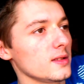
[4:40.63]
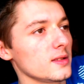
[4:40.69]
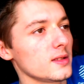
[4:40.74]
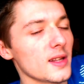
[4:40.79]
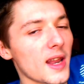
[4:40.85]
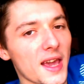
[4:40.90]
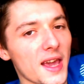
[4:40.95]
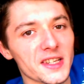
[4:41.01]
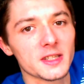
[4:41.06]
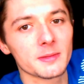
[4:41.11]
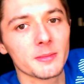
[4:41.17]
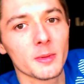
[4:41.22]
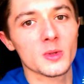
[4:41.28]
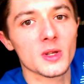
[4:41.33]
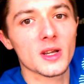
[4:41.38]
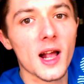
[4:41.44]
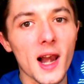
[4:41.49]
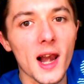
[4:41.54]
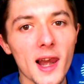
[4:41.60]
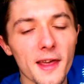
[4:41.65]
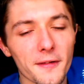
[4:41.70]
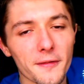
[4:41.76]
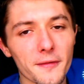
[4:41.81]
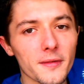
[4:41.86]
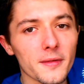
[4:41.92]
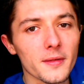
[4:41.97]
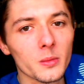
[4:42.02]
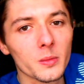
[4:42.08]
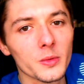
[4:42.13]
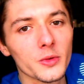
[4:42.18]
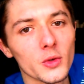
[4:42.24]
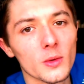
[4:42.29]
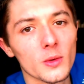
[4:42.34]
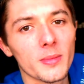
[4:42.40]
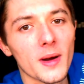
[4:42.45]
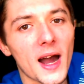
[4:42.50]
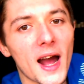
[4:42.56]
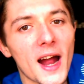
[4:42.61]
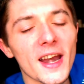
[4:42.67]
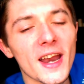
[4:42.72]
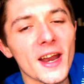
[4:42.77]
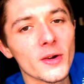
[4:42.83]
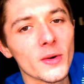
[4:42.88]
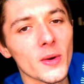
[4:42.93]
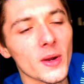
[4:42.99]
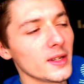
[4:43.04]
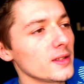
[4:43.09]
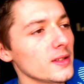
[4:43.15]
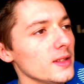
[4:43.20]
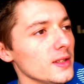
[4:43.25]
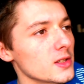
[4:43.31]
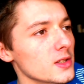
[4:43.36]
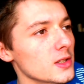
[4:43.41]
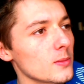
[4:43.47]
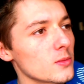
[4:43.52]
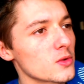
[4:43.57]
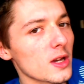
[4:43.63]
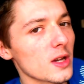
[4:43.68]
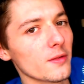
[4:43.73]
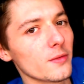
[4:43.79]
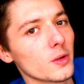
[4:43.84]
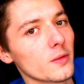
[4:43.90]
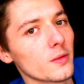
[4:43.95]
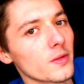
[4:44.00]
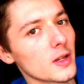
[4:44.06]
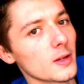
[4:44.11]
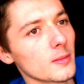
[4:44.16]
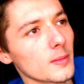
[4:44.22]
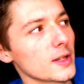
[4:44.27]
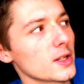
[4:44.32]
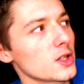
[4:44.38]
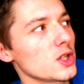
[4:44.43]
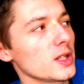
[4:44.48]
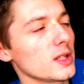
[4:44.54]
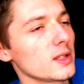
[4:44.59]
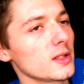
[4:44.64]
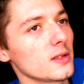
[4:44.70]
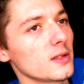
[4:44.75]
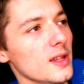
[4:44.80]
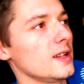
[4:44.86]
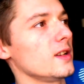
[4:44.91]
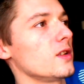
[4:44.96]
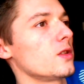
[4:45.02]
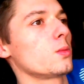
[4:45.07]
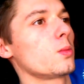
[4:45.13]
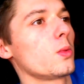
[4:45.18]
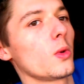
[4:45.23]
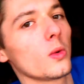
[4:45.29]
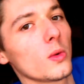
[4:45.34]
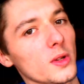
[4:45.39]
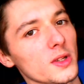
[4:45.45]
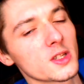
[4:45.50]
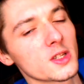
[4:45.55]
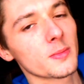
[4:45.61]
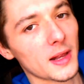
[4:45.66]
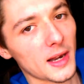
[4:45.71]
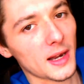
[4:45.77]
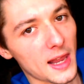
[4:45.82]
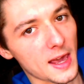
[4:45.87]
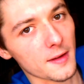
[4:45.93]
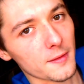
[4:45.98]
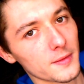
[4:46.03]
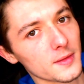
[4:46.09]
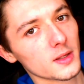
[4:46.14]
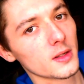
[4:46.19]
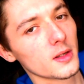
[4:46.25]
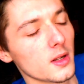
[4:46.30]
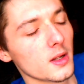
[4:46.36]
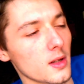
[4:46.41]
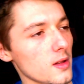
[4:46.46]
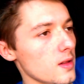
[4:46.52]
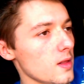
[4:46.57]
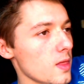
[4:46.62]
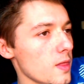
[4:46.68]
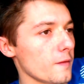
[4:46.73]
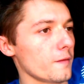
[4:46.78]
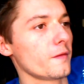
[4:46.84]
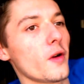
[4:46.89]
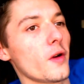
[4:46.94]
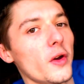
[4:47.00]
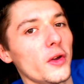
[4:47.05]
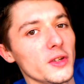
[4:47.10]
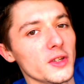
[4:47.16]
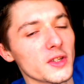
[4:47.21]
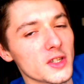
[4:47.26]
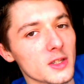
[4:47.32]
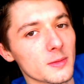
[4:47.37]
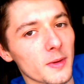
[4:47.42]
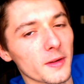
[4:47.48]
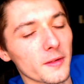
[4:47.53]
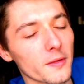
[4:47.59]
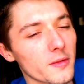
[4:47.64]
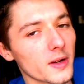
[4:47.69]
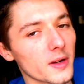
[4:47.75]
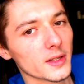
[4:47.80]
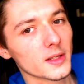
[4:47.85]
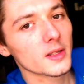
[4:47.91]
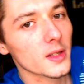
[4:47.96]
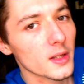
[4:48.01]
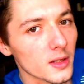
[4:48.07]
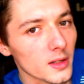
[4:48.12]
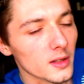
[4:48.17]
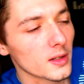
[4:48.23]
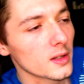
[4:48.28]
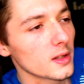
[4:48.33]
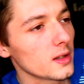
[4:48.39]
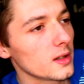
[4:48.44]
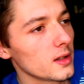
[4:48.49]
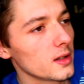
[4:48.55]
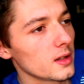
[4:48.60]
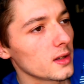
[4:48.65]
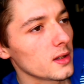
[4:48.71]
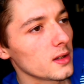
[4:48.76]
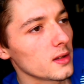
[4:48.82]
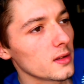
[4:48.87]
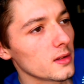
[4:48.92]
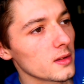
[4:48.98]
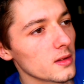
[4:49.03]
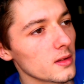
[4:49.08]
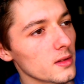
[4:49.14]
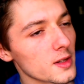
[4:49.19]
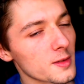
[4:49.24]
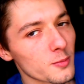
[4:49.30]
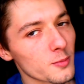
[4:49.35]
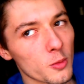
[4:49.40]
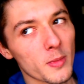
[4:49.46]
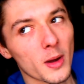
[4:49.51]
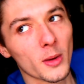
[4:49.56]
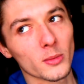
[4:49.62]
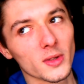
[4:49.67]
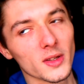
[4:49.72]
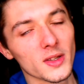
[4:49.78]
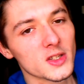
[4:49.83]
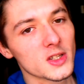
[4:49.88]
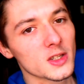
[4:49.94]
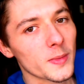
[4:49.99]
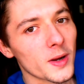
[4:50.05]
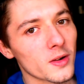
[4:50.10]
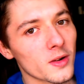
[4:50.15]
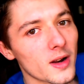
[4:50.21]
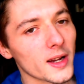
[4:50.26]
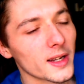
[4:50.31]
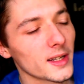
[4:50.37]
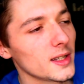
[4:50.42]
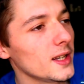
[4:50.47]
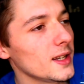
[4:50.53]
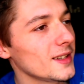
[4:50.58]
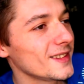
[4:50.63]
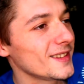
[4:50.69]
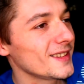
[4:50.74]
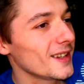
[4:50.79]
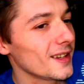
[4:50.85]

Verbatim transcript: And next to me was a cliff with no barrier or anything, so I'm driving over there I'm like shit, the end of the world is to my left, the void is to my front, there's more mountains to my right.